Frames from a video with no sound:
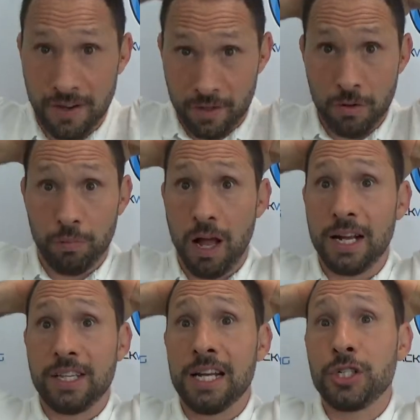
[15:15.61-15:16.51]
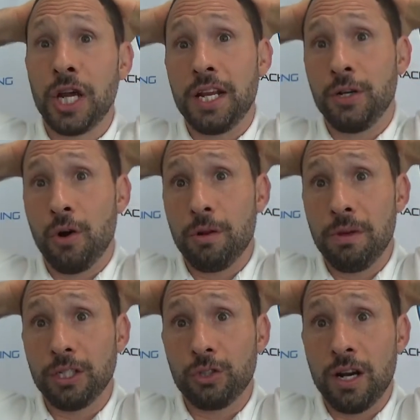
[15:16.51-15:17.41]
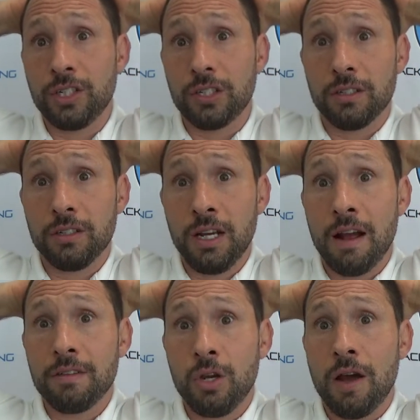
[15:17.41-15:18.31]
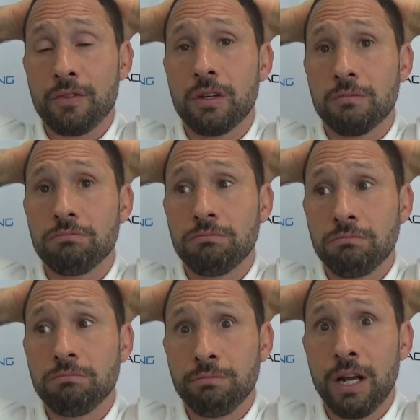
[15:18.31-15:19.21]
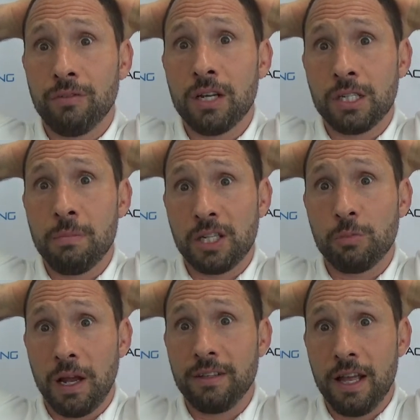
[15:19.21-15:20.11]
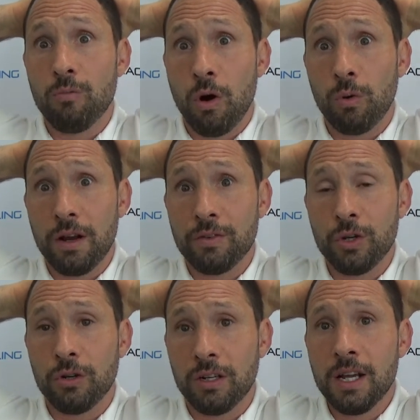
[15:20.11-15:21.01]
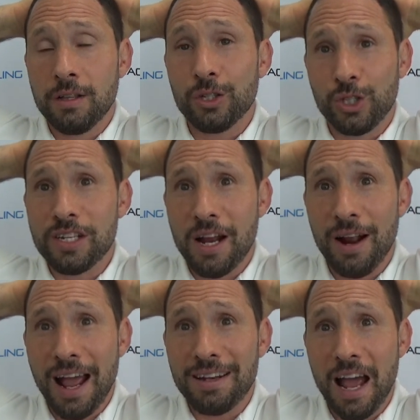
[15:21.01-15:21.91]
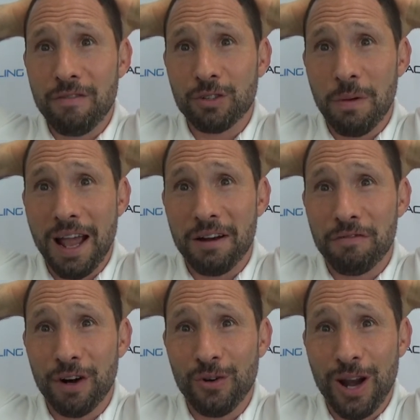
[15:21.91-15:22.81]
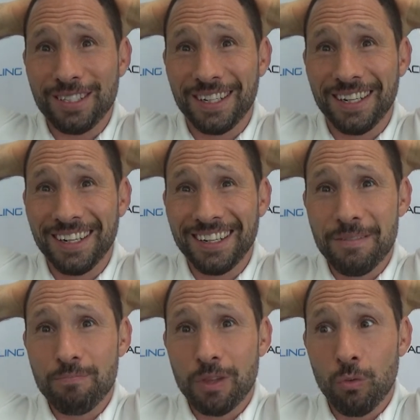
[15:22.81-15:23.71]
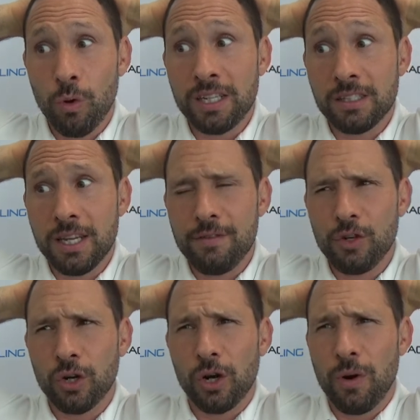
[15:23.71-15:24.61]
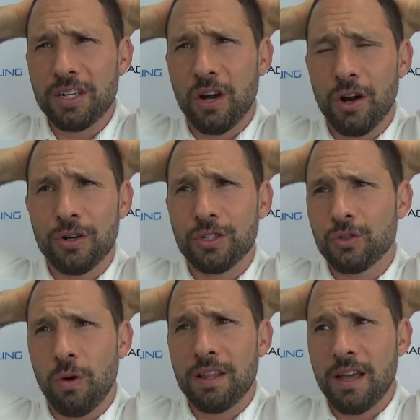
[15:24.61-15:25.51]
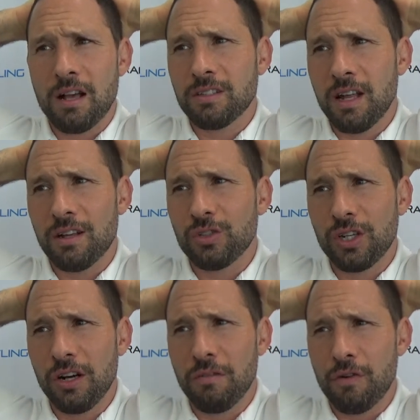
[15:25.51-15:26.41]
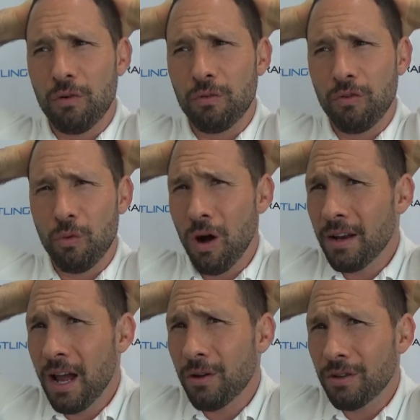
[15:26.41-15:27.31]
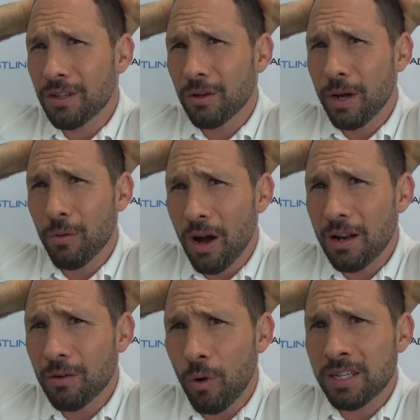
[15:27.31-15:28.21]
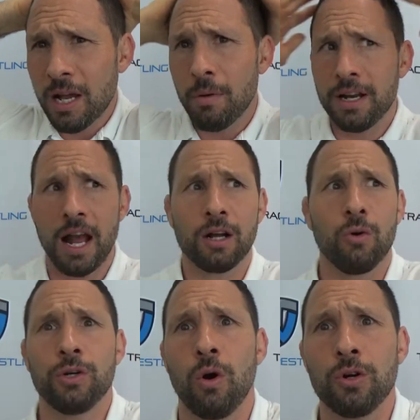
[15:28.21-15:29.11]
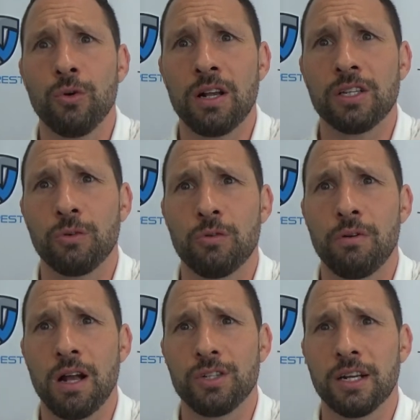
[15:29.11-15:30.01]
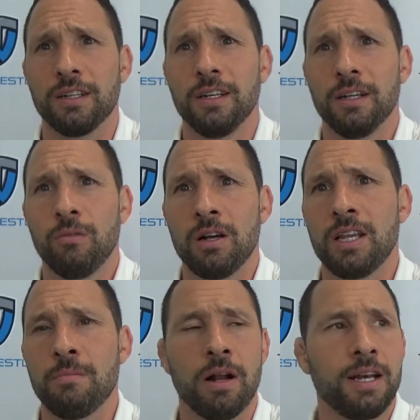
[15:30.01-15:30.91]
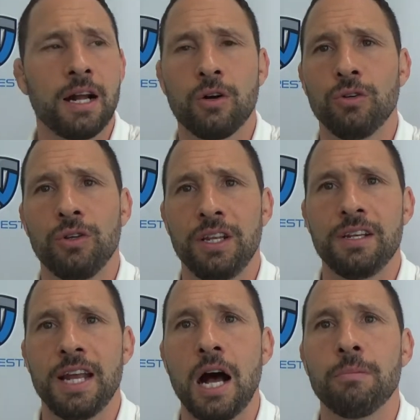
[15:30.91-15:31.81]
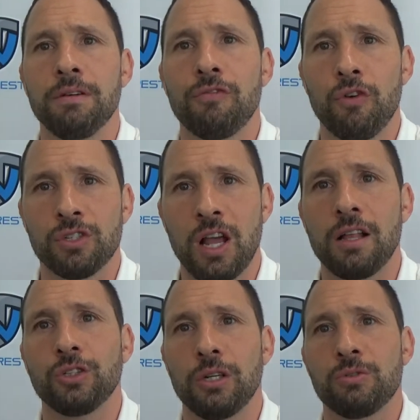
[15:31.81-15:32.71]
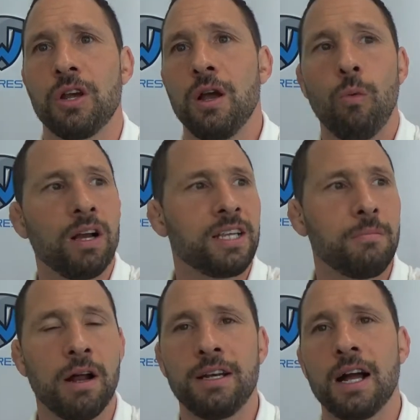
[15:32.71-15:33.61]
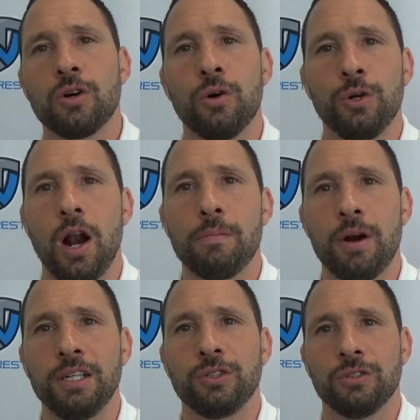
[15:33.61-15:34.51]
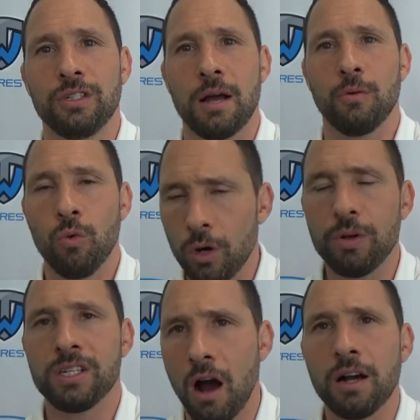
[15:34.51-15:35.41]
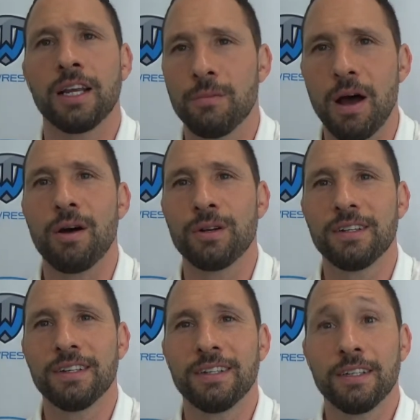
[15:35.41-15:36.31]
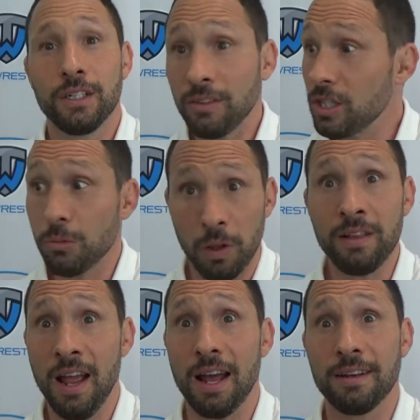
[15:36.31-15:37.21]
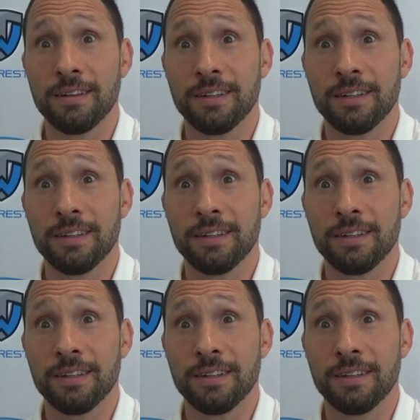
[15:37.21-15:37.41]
Compliance, educating your own administration. Yeah, you have to be able to explain to them what we're even doing. The sit down I had to have with my head of fundraising. Wait, Steve, you're going to raise $120,000 a year for what now? Wait, what? Why is that money not going to our new wrestling room project? Why is that money not going to the endowment for the scholarships? Why is that money not going to your operational endowment? What are we talking about? You have to explain that.